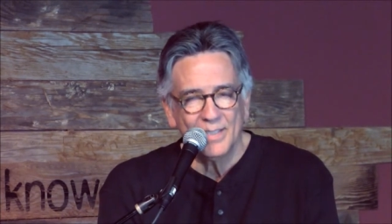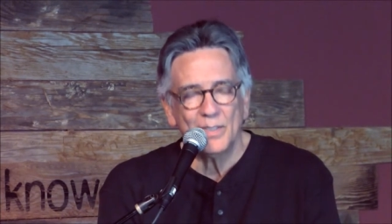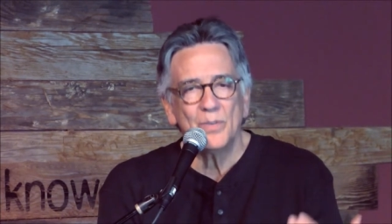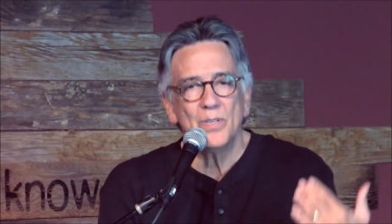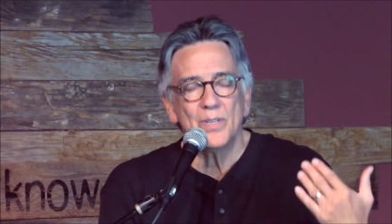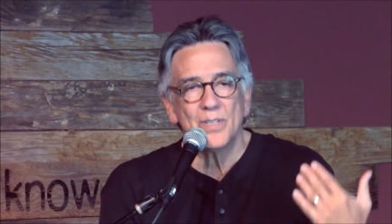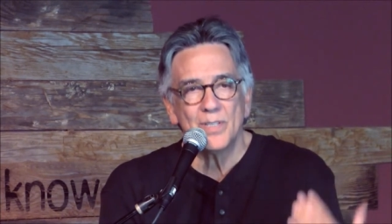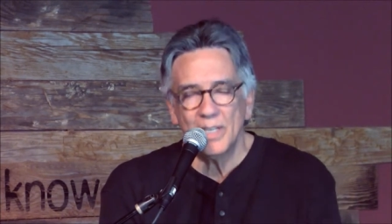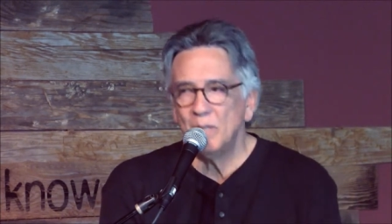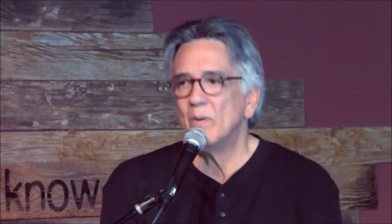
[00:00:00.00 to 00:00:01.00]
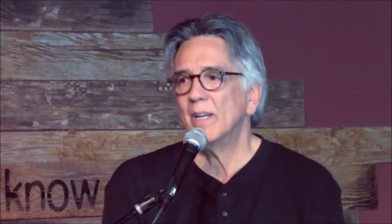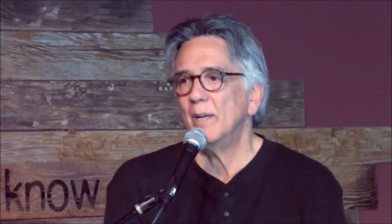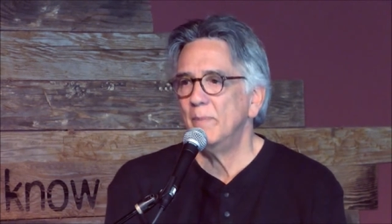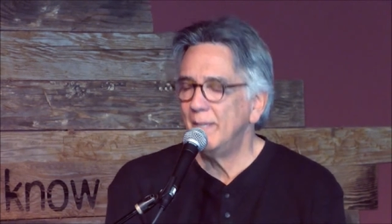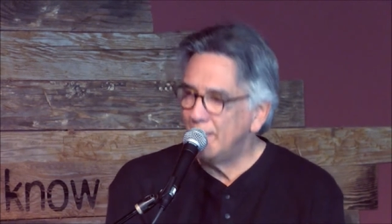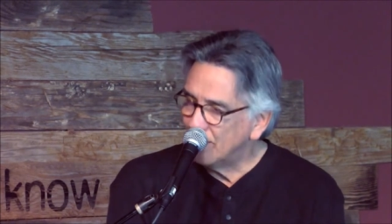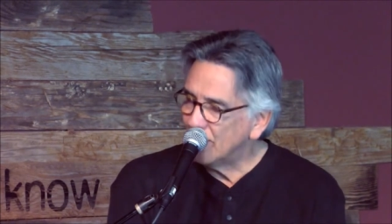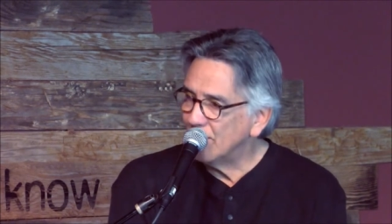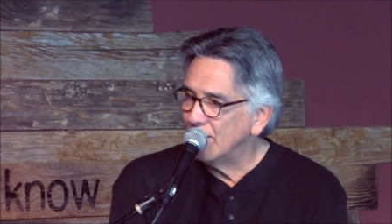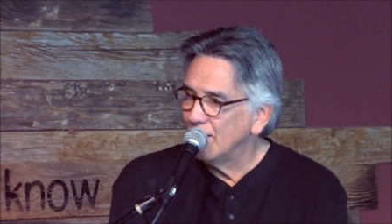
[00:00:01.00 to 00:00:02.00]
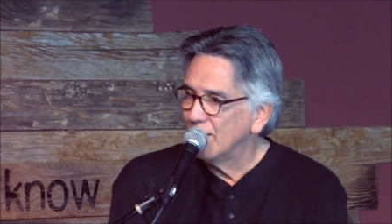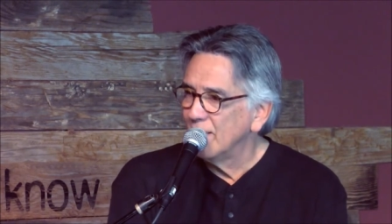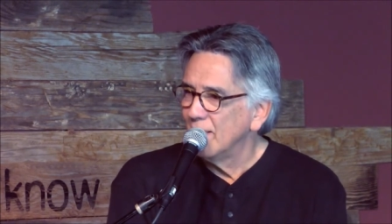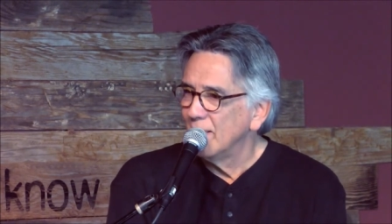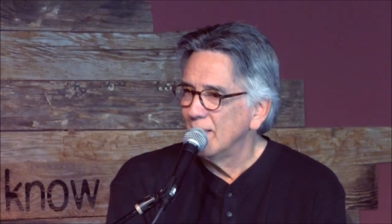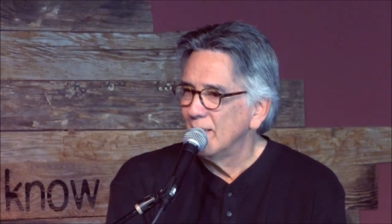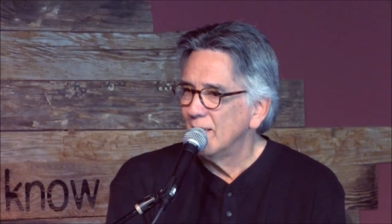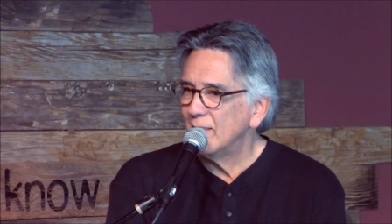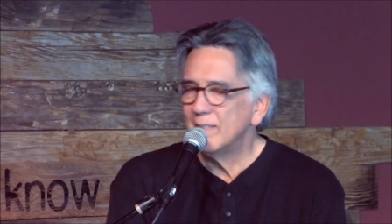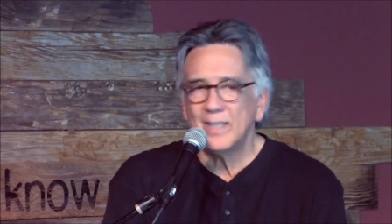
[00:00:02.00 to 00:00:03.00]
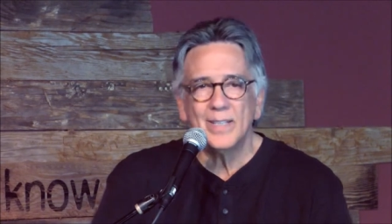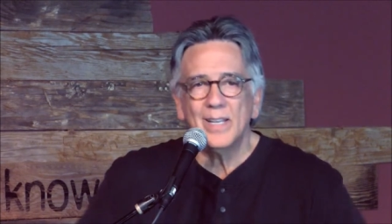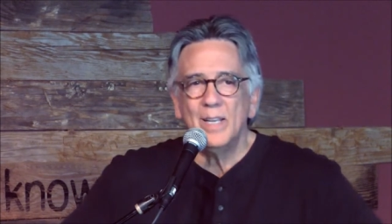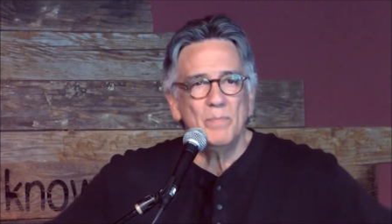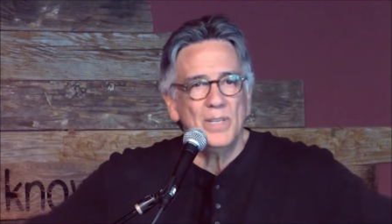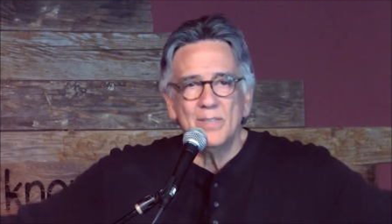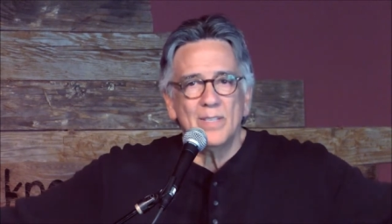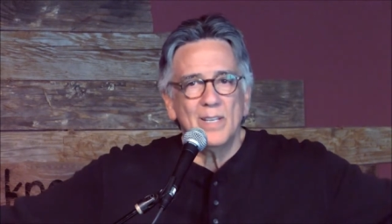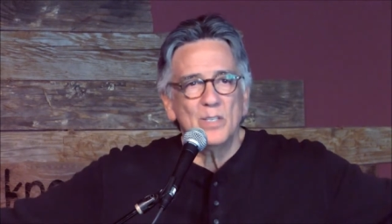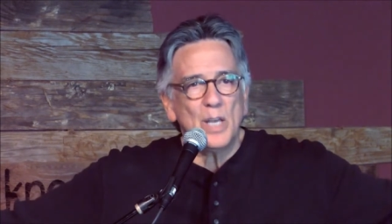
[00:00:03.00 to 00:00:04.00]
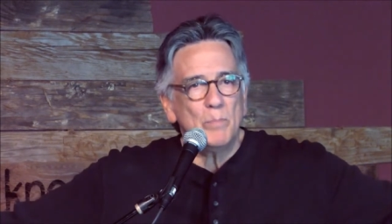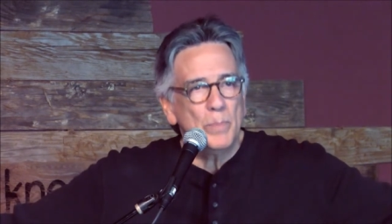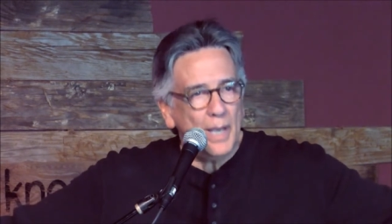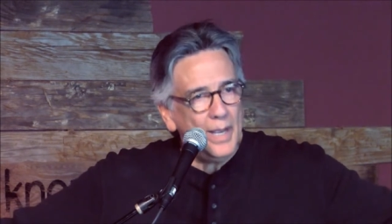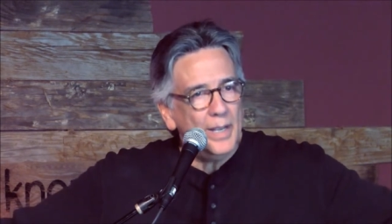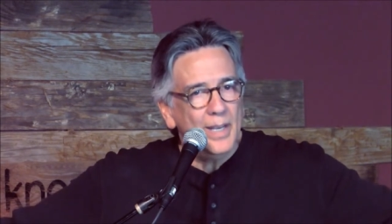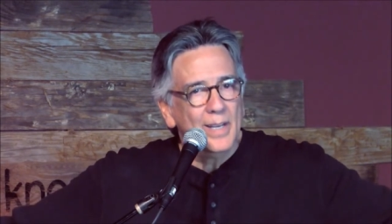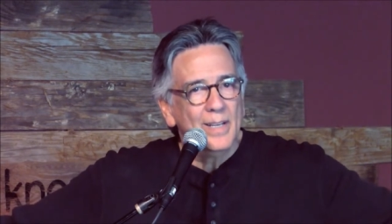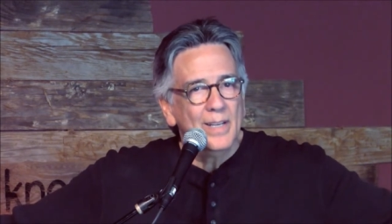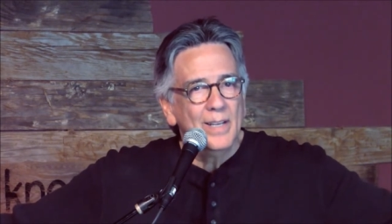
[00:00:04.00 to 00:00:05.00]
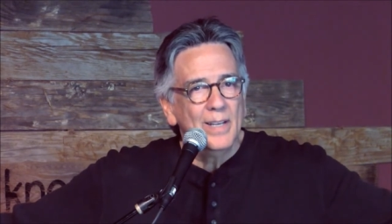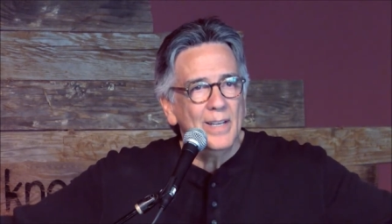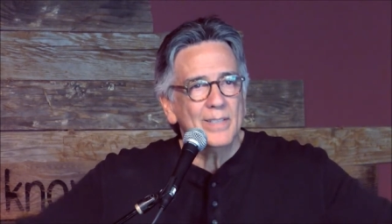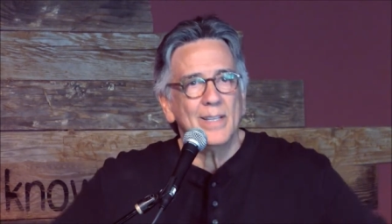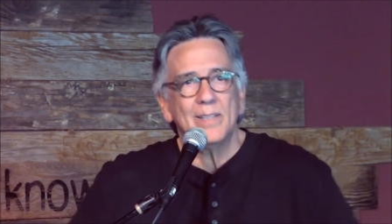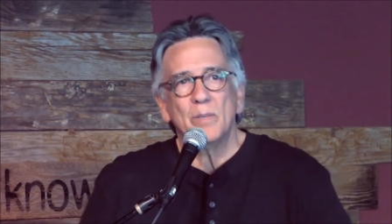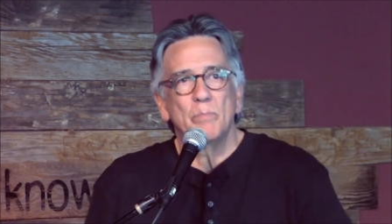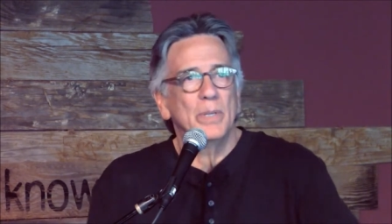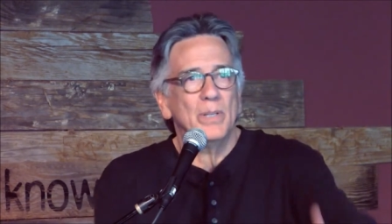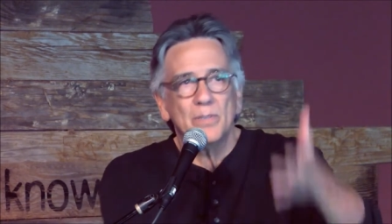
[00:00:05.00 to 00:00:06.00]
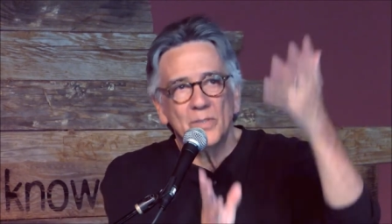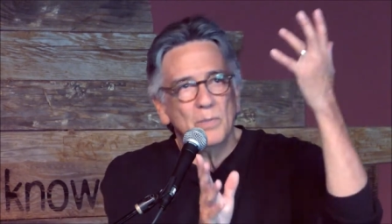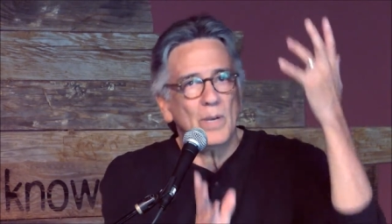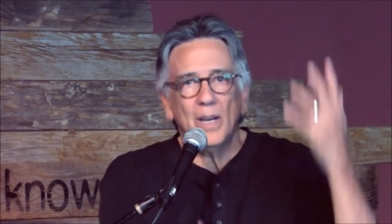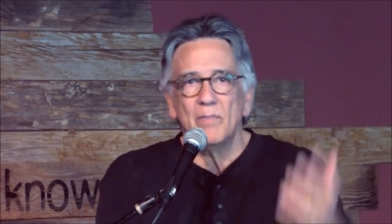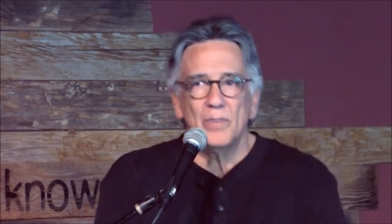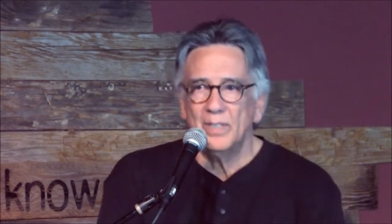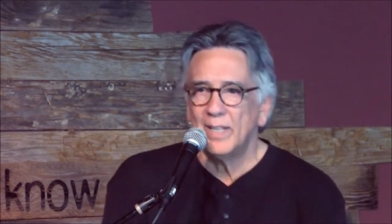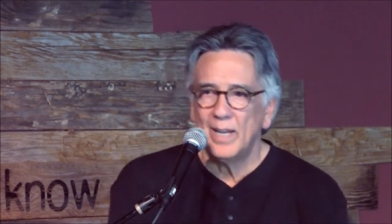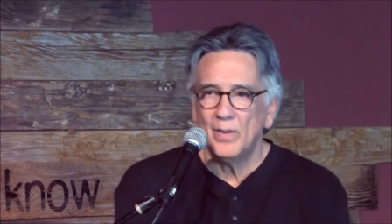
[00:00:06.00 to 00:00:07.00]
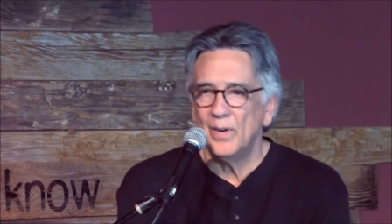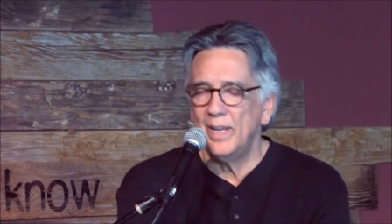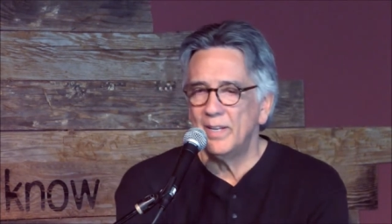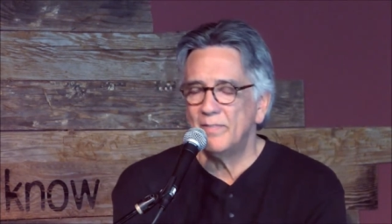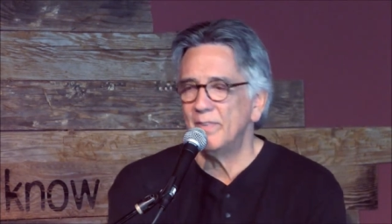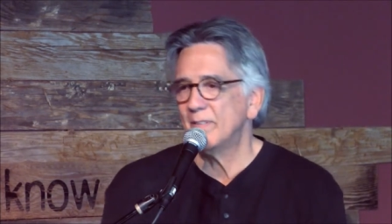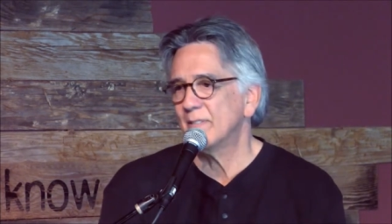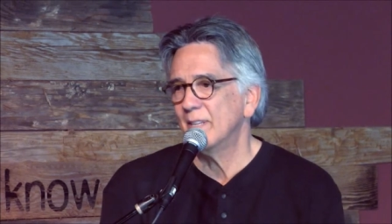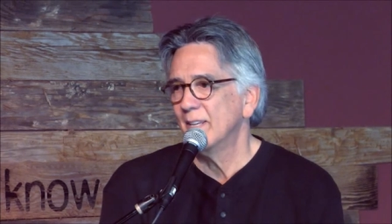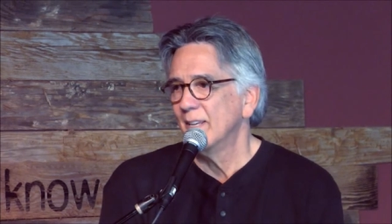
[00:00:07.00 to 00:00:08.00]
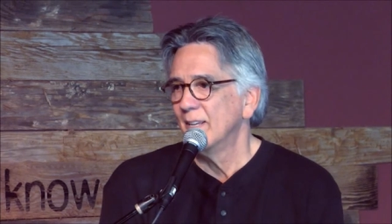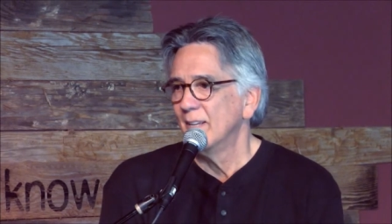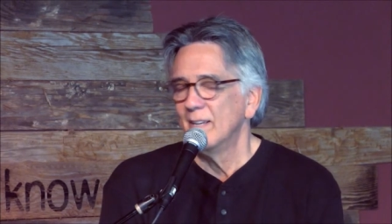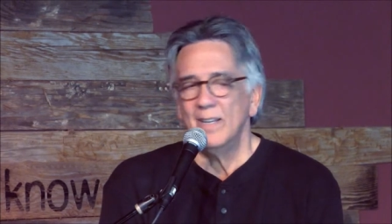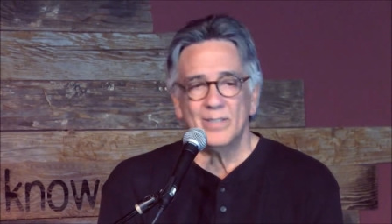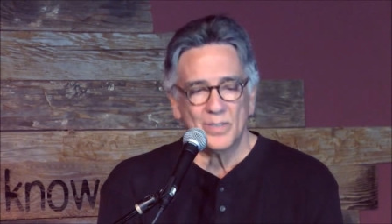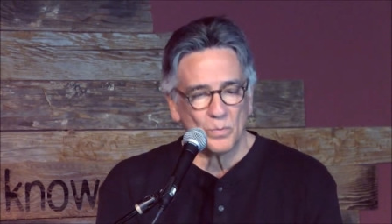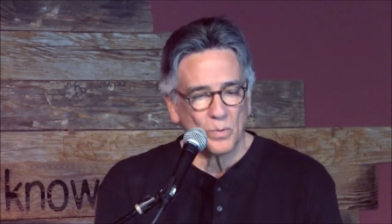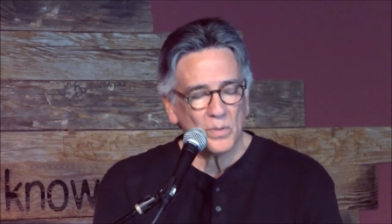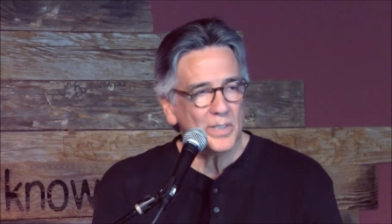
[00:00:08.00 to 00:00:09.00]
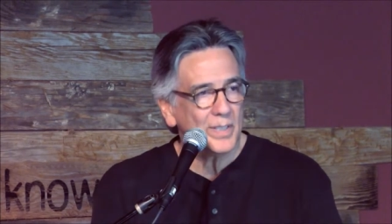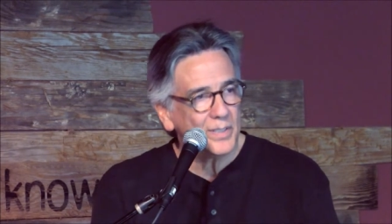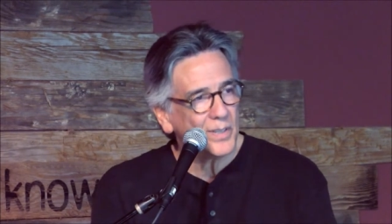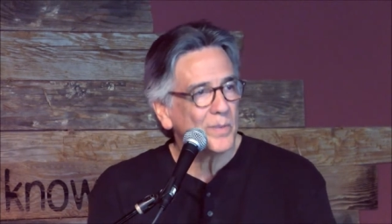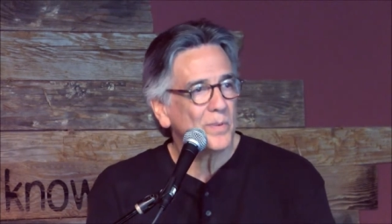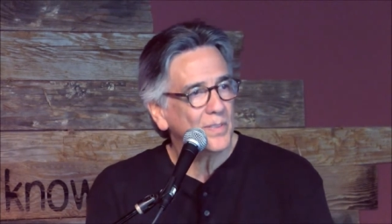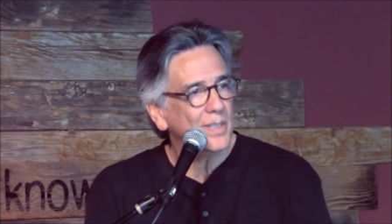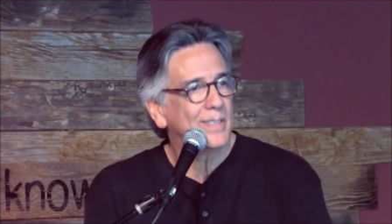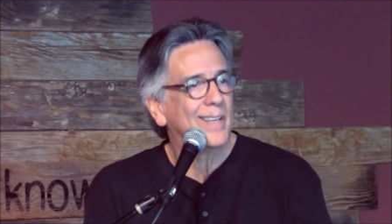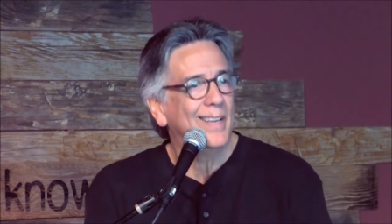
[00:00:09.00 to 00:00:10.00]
Don't you see why I'm here? It's not to keep these things at bay. It's not to build some ivory tower edifice. It's to roll in the dirt with these